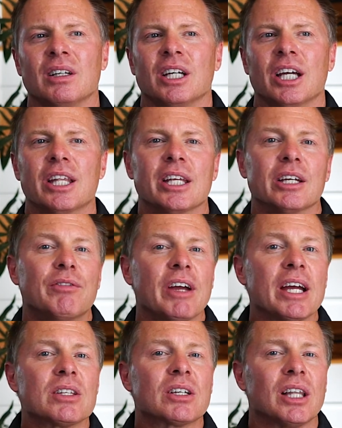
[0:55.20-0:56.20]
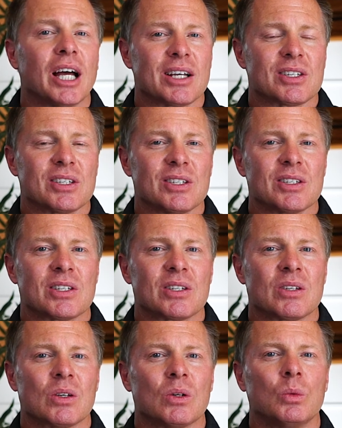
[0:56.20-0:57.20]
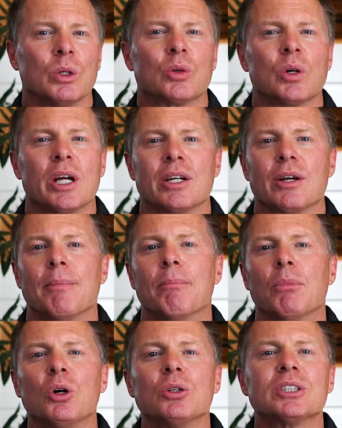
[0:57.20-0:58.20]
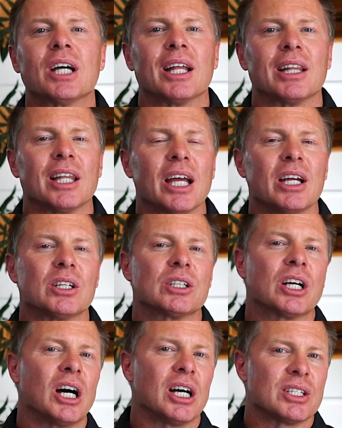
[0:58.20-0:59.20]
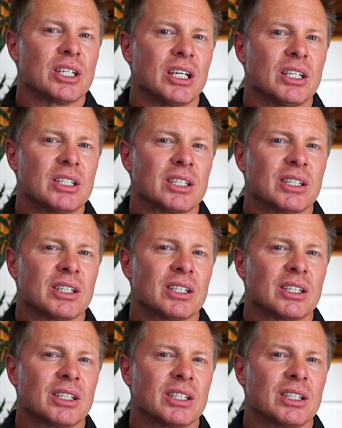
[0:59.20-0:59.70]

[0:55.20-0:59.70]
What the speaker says: In the advanced classes, we create multi-layered content.